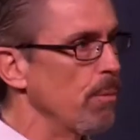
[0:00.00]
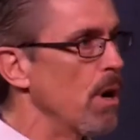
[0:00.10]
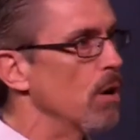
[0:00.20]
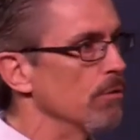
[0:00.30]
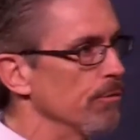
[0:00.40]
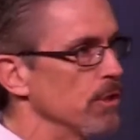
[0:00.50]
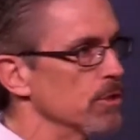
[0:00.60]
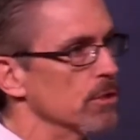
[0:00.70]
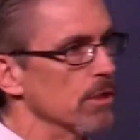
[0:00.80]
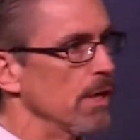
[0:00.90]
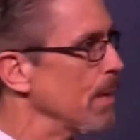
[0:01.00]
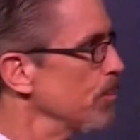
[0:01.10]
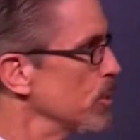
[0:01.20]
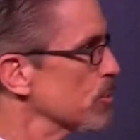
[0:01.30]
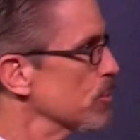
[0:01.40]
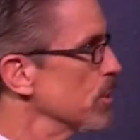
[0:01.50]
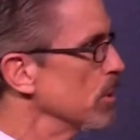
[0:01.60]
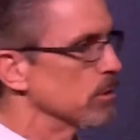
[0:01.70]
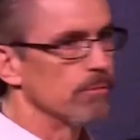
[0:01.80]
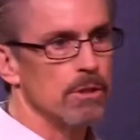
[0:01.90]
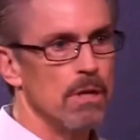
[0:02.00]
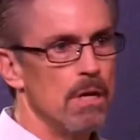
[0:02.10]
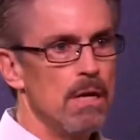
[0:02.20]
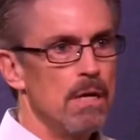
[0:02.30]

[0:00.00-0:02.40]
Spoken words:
powerful things are going to happen as a result of it.